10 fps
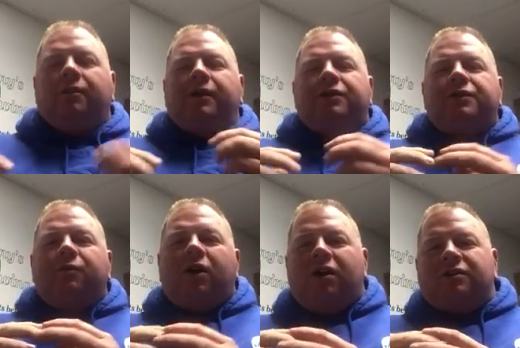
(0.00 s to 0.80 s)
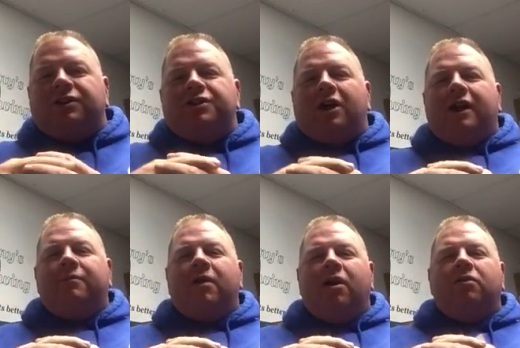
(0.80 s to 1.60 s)
Hello, my YouTube bros. It's
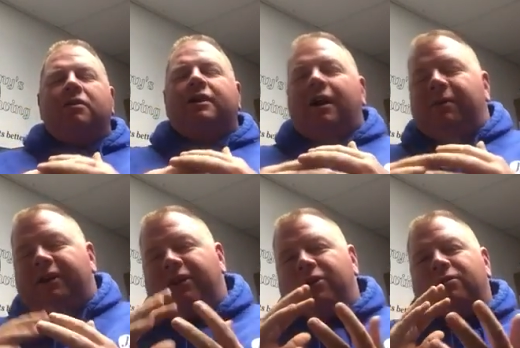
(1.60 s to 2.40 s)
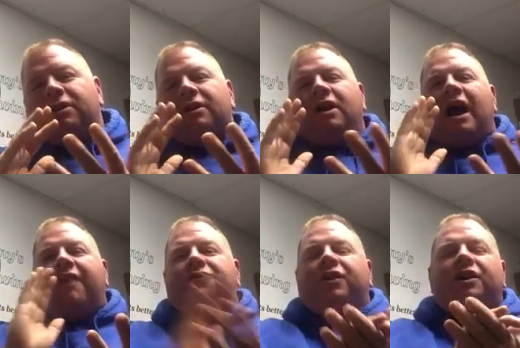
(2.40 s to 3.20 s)
Johnny Mow coming to you
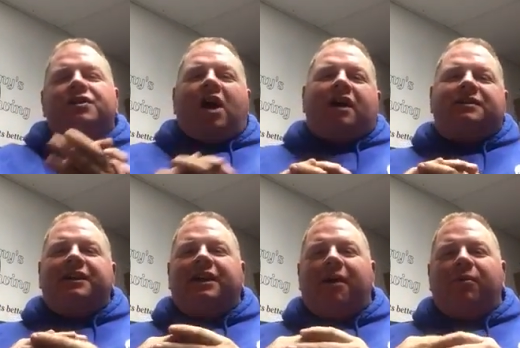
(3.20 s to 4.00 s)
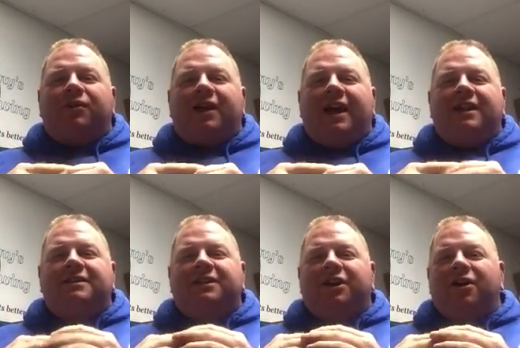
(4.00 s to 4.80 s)
after exhausting couple
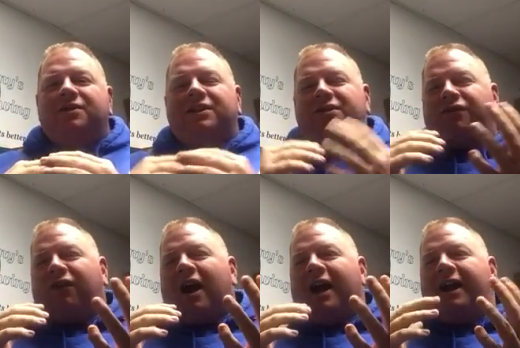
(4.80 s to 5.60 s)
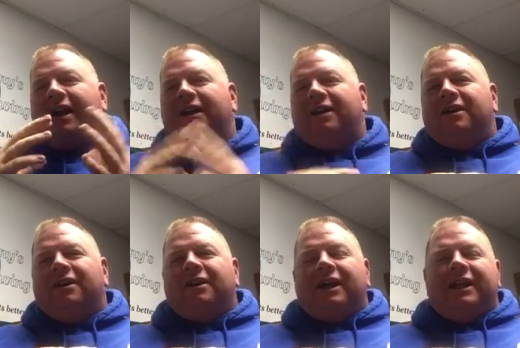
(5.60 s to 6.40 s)
days. You know, since Friday,
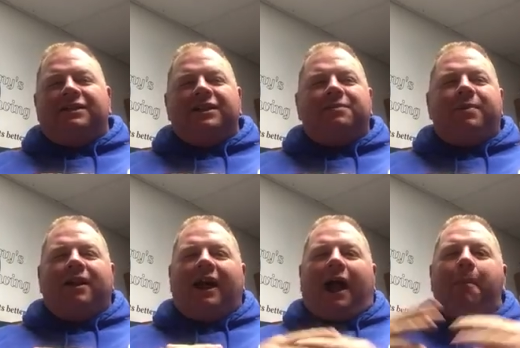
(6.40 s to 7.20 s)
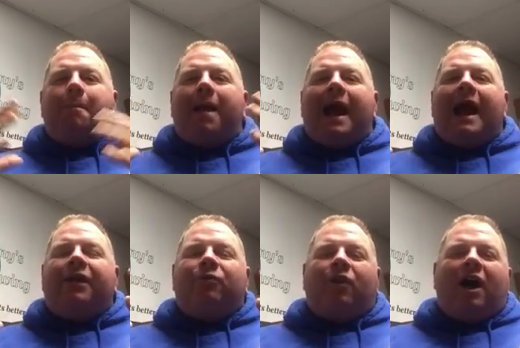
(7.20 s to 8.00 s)
it's just been like a
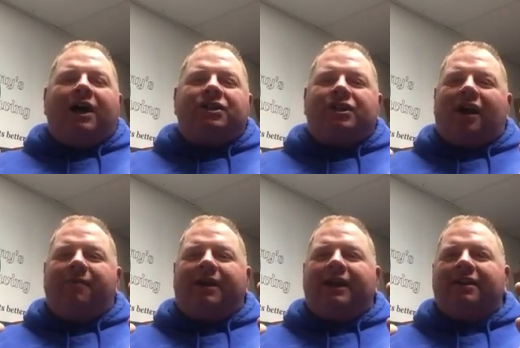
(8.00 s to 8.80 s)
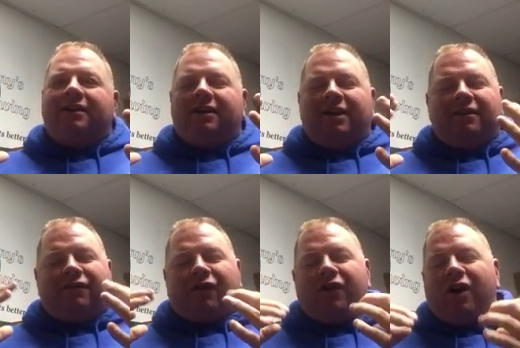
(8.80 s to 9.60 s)
mad rush. I mean,
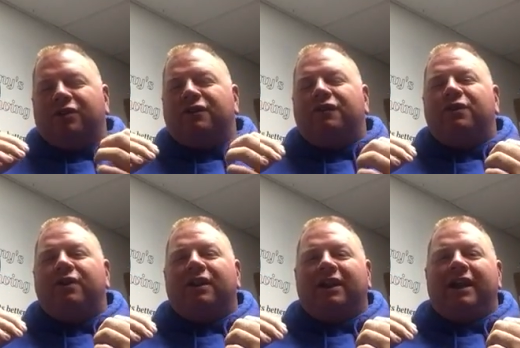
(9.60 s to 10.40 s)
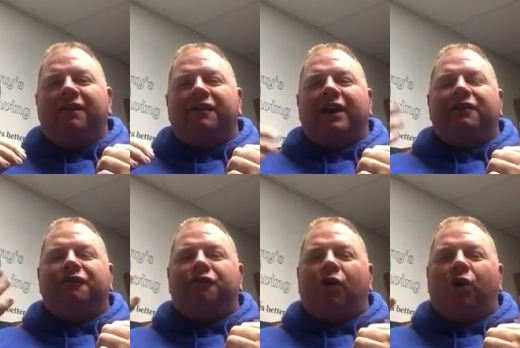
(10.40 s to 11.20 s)
for those of you that live in
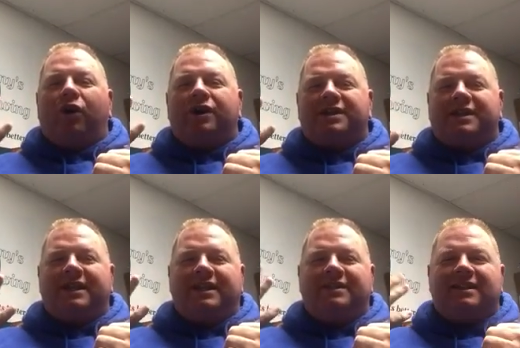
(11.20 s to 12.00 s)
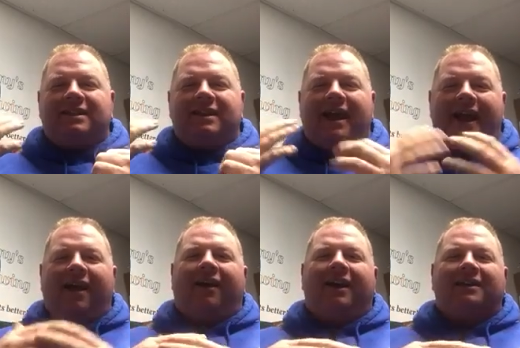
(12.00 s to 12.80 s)
four season
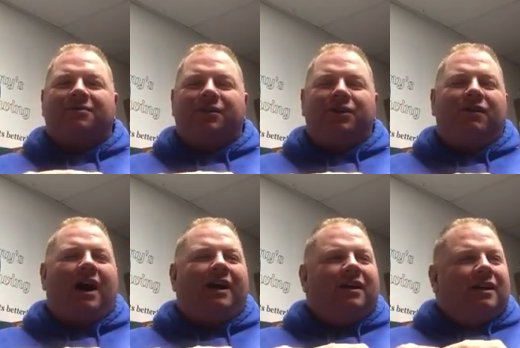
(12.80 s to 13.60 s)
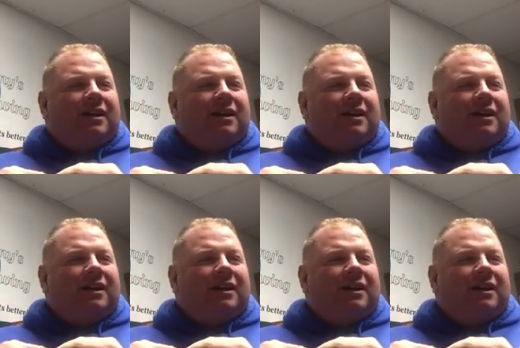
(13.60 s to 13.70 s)
areas, when you've got